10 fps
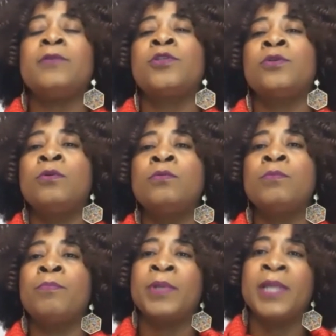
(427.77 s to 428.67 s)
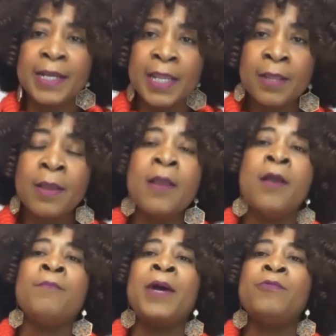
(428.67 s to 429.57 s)
So planning
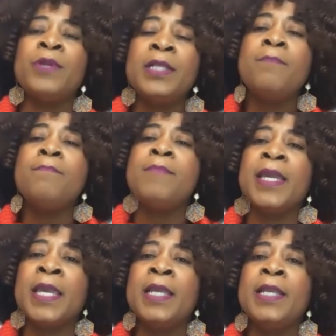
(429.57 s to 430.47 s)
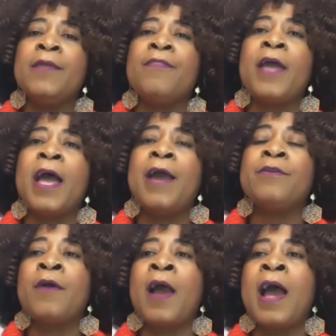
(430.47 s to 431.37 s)
by really making it that
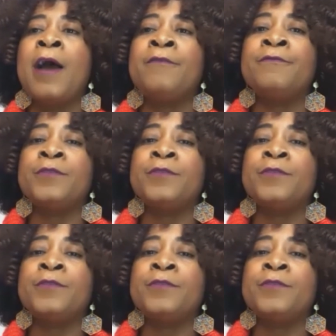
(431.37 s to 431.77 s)
you have